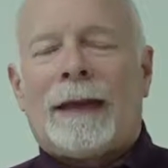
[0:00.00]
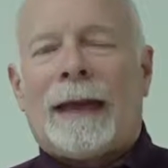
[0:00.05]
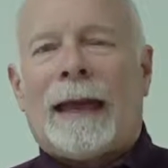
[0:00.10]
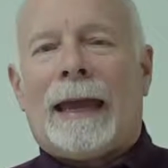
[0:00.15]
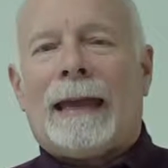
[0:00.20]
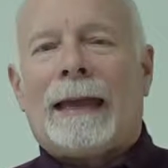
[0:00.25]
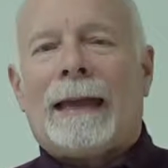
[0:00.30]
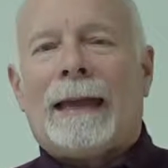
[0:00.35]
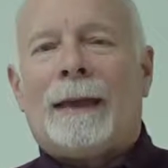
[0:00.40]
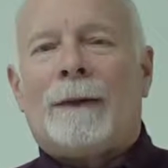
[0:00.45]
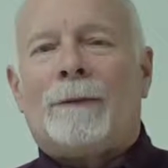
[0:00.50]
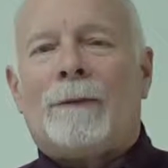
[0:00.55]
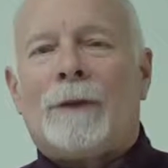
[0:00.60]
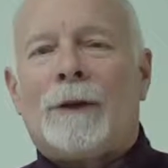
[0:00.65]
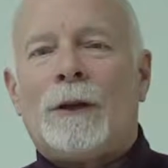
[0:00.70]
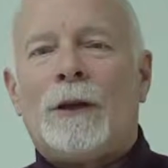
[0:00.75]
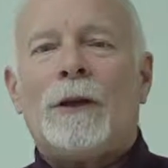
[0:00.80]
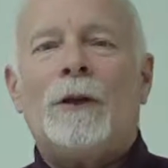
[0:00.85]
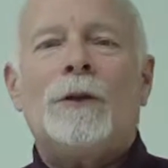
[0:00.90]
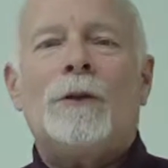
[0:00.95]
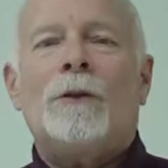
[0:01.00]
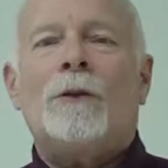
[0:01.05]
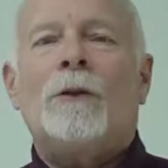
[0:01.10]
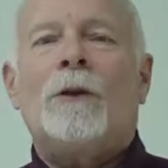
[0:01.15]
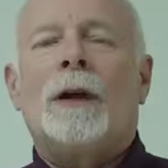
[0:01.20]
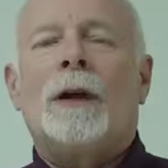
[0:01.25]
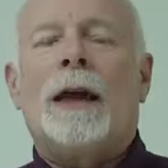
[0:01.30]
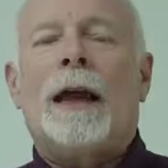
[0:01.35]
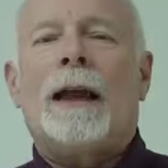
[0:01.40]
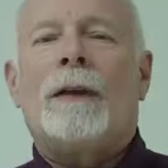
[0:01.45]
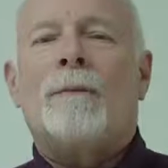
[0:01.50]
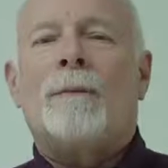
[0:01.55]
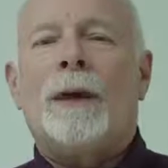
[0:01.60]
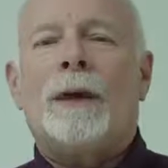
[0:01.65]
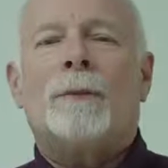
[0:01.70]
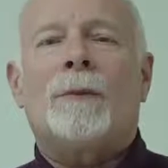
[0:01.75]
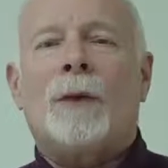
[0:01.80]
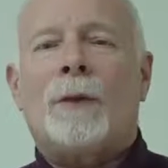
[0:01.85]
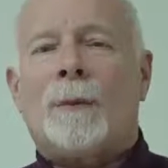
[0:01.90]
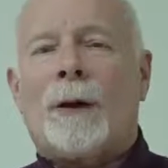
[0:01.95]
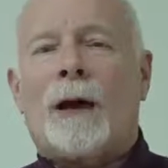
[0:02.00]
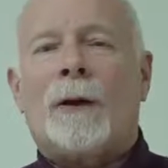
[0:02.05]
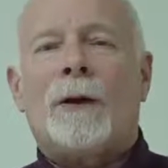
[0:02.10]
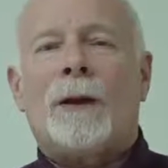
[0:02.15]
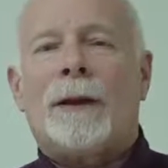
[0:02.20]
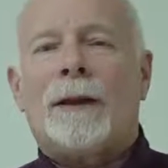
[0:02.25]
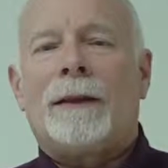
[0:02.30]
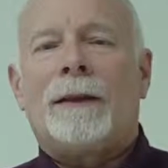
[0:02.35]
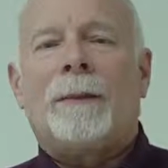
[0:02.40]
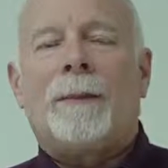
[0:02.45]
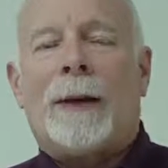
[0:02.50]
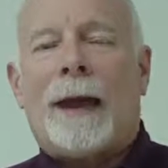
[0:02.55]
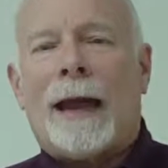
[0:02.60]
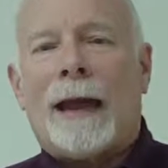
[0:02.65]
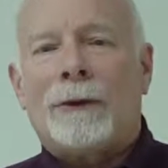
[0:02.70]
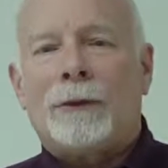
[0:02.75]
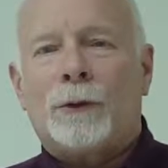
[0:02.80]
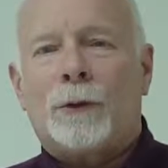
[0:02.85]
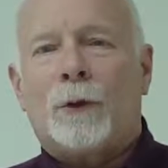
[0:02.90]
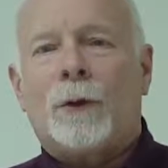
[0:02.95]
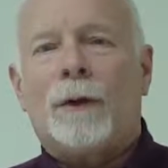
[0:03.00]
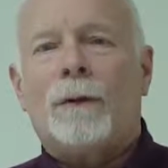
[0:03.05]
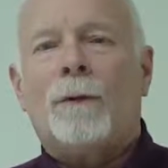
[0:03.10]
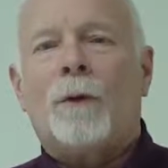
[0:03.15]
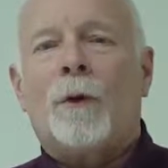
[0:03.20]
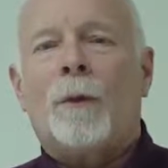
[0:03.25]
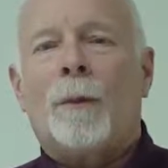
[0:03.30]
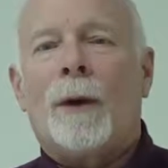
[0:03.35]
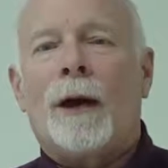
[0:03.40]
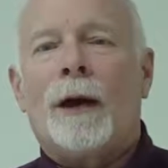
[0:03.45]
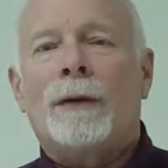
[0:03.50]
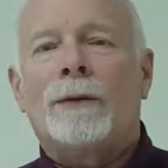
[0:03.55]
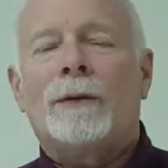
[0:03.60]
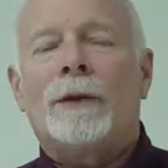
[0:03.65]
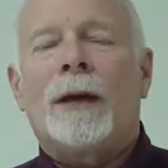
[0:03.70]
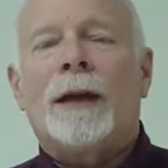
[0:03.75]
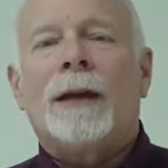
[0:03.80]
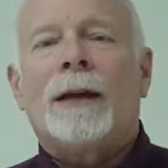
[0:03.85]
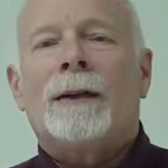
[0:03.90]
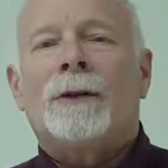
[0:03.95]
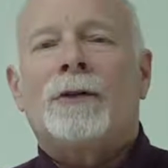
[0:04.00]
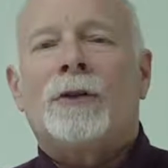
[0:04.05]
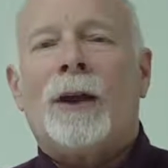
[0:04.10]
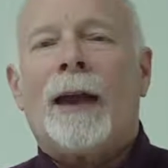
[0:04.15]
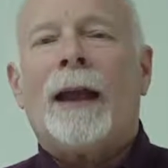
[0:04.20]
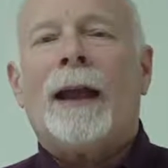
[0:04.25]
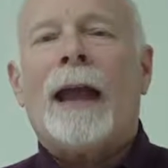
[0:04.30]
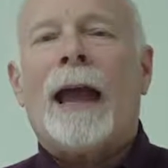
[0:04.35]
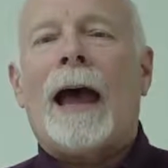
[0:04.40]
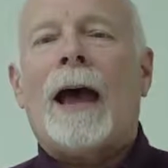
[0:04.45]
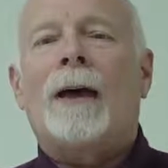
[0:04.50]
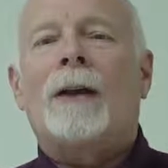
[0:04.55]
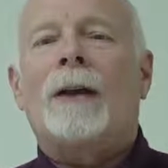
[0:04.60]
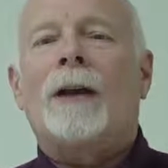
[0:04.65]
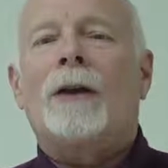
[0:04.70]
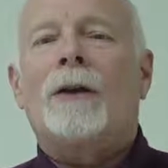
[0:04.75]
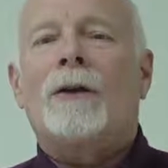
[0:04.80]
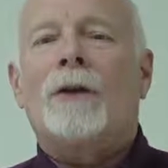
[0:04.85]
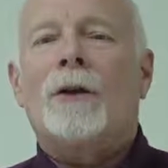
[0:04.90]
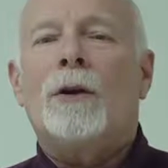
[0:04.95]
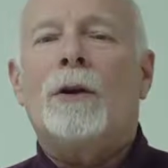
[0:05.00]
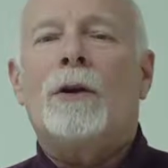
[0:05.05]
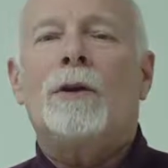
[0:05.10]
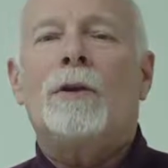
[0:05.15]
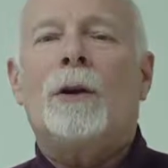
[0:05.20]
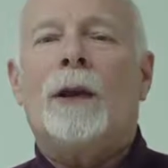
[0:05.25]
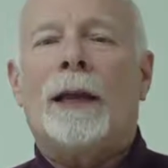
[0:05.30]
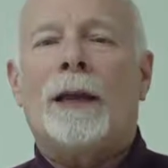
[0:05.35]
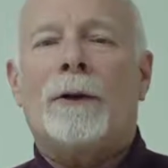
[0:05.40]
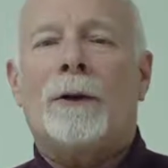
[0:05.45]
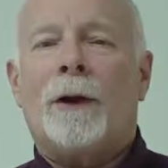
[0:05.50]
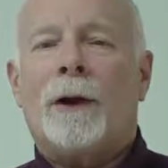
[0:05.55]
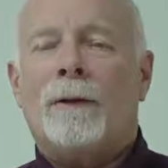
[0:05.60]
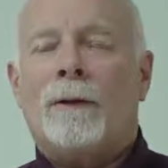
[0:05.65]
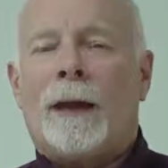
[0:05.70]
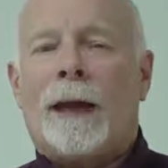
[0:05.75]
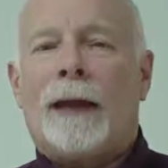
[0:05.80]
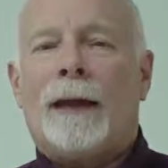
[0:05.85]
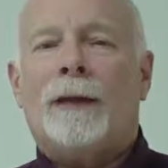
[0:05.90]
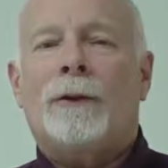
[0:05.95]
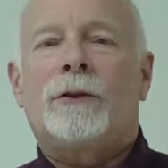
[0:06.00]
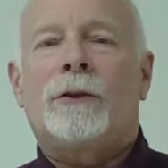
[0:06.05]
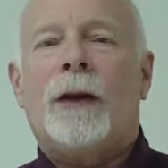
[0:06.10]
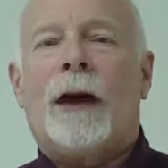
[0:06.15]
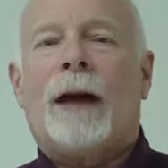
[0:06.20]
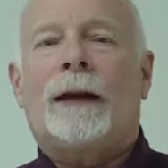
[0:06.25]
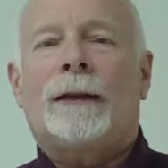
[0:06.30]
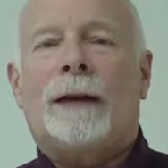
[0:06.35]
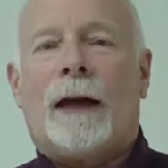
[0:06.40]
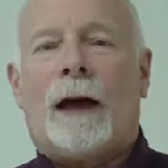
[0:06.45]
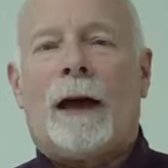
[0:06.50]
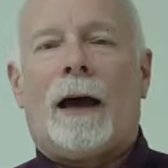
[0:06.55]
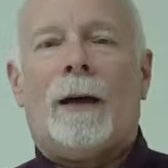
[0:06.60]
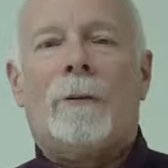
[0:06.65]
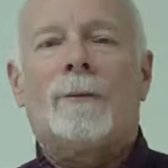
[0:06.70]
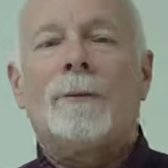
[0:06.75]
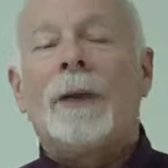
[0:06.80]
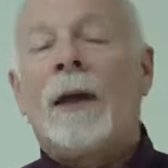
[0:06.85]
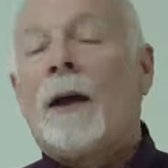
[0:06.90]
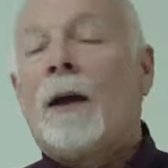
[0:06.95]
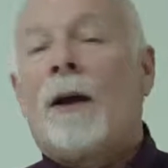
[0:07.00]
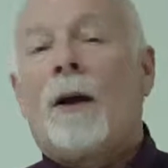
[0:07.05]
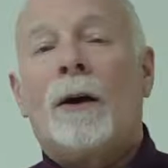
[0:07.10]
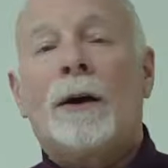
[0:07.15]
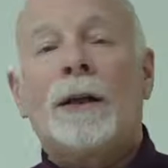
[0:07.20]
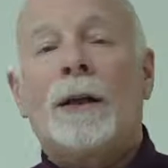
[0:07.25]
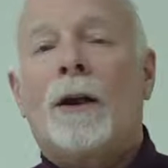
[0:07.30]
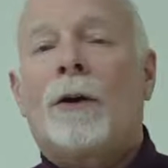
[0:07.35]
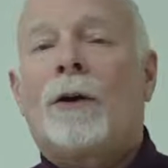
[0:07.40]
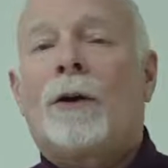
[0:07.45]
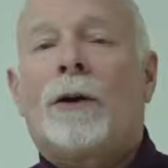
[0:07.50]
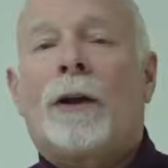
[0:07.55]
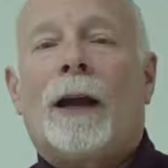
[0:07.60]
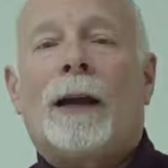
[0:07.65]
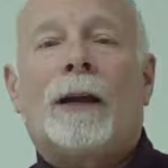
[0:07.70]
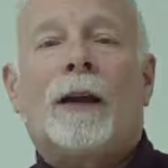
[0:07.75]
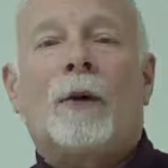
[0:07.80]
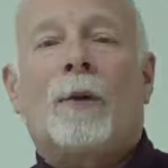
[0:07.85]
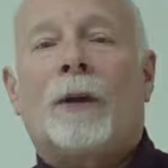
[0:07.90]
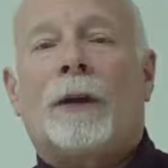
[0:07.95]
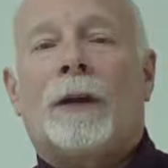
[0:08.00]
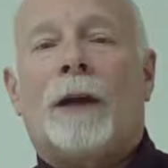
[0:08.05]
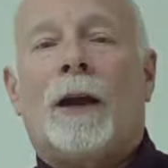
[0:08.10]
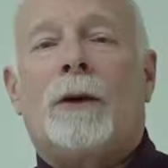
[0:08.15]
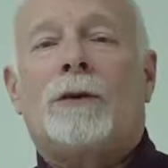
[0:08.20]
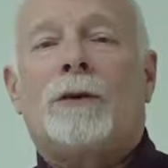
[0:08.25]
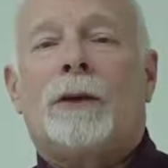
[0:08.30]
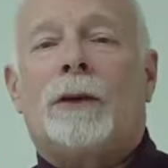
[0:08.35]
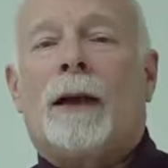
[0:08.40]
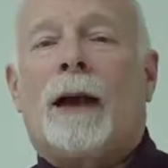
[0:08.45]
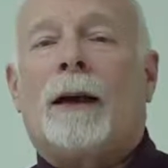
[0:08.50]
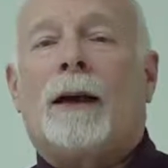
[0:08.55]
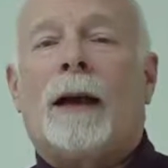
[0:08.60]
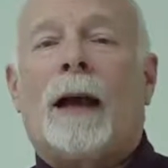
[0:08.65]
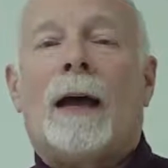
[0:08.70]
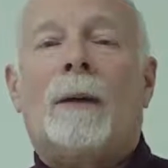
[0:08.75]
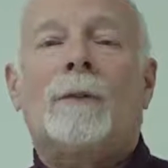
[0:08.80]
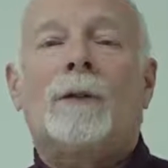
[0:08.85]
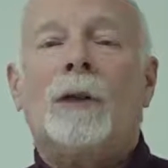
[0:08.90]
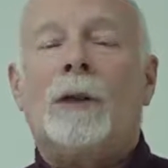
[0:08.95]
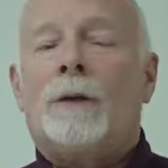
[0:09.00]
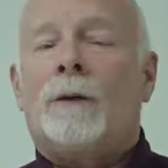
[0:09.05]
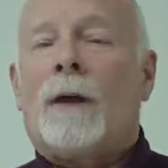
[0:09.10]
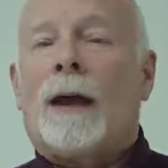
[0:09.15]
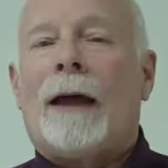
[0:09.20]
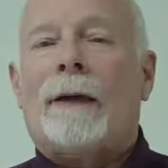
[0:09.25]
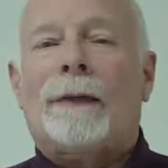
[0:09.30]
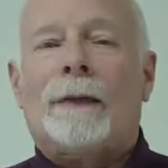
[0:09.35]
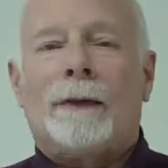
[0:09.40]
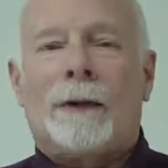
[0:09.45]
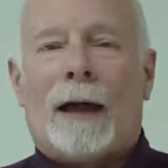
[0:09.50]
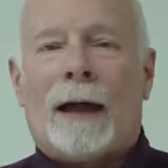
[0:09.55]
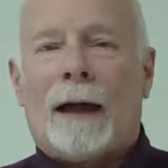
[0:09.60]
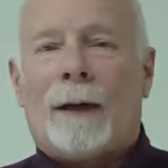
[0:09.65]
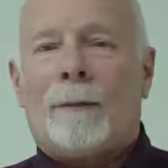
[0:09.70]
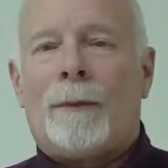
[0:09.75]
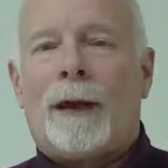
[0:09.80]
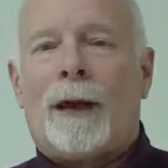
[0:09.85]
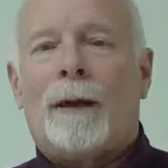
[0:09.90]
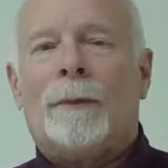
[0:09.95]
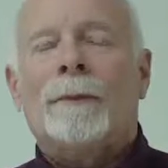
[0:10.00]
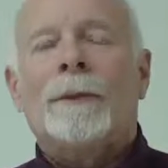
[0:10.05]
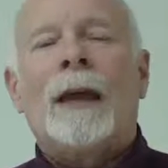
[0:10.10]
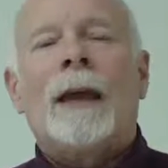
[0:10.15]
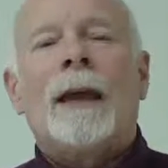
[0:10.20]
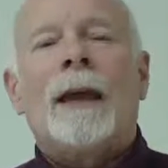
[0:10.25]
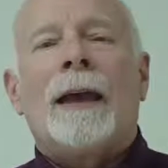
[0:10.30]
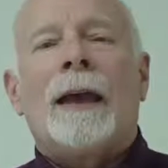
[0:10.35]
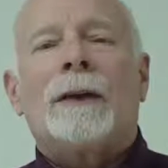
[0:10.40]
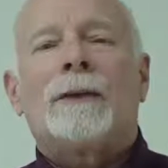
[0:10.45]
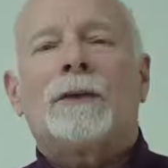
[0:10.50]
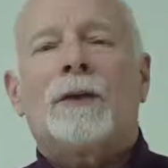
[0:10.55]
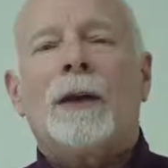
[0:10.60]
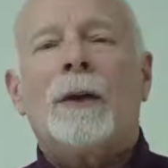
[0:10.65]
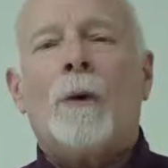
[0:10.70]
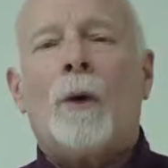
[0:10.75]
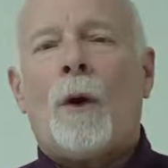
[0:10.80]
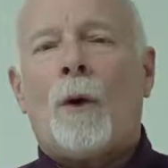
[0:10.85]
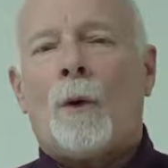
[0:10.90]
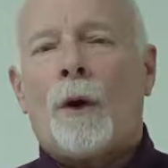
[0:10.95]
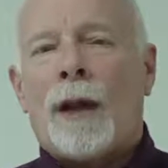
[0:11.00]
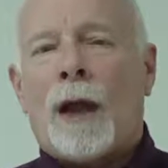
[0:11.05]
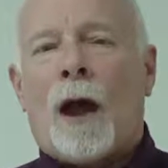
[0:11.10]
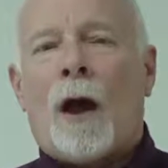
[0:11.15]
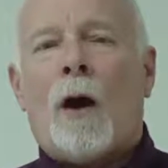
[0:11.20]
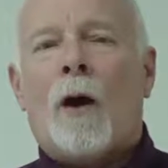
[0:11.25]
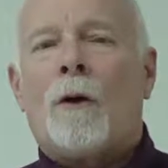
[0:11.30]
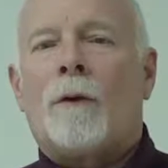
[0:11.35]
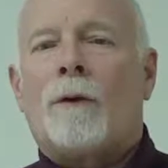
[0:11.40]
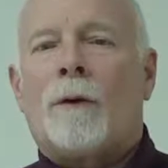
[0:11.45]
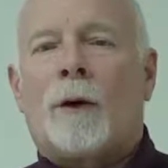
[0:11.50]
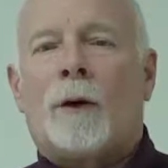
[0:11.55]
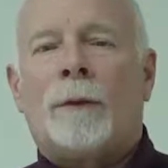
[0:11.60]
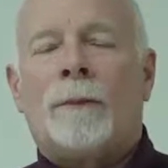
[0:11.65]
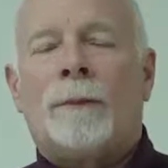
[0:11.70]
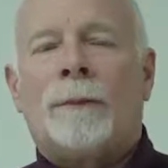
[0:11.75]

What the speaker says: And if you have been promoted in the past 24 months, check out NewLeaderAdvantage.com, or you can go to GregGilbertCoaching.com and you can find the tab there and see what we offer.